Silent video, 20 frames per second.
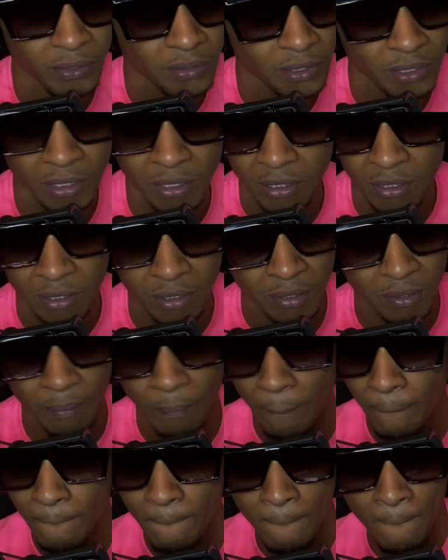It's
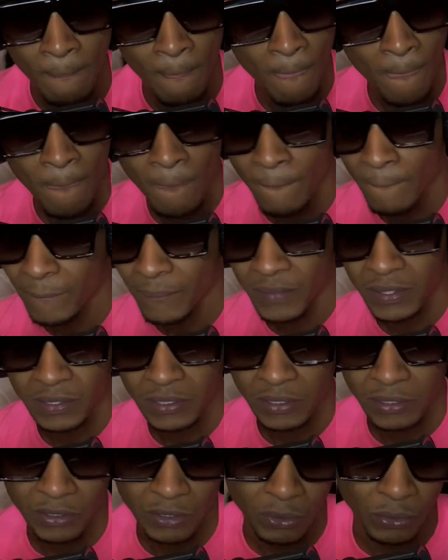
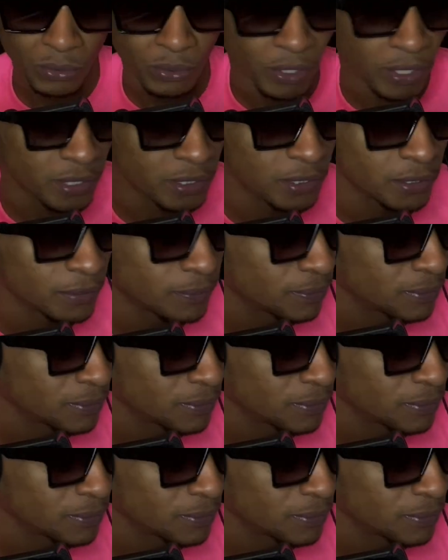just too crazy.